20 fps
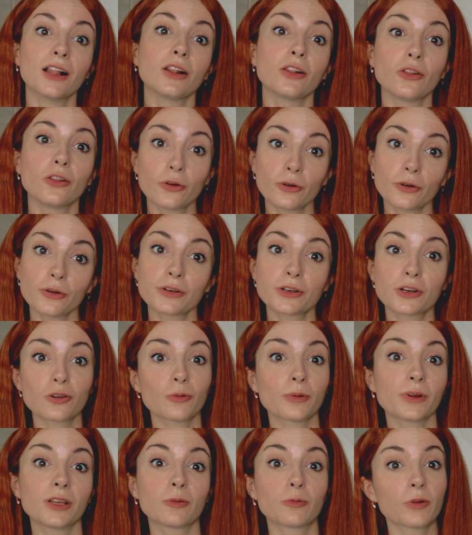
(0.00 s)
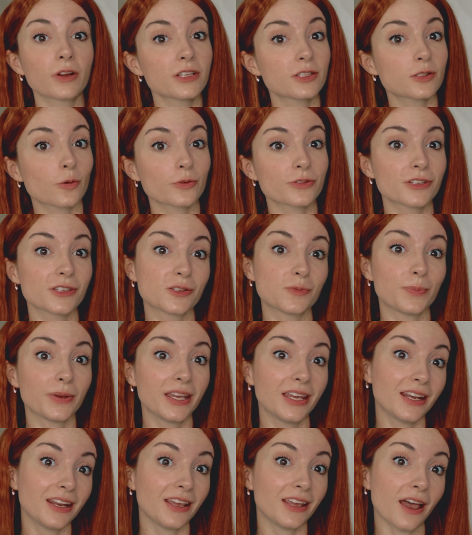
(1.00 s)
Learn Korean Resources
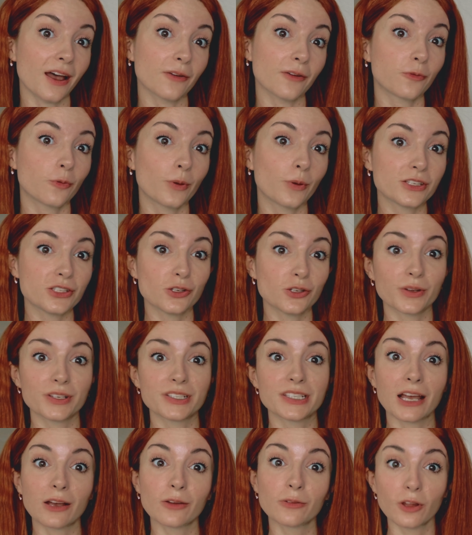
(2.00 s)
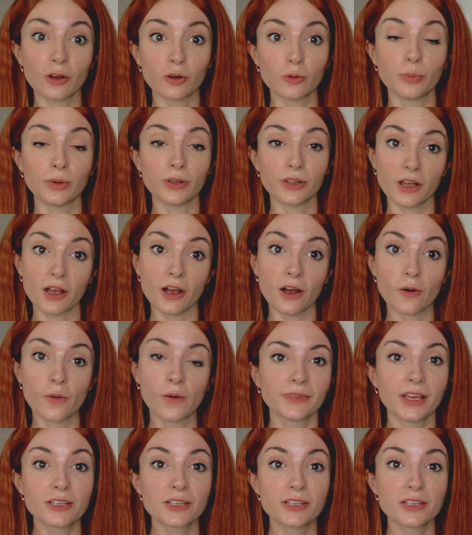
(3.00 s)
PDF, which you can download below.